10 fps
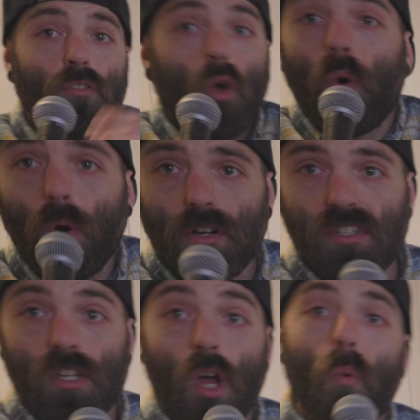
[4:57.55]

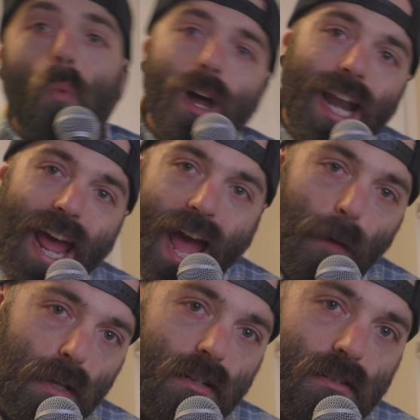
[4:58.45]
coarse. What
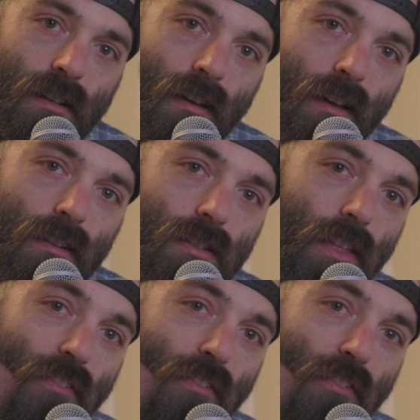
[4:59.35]
happens to the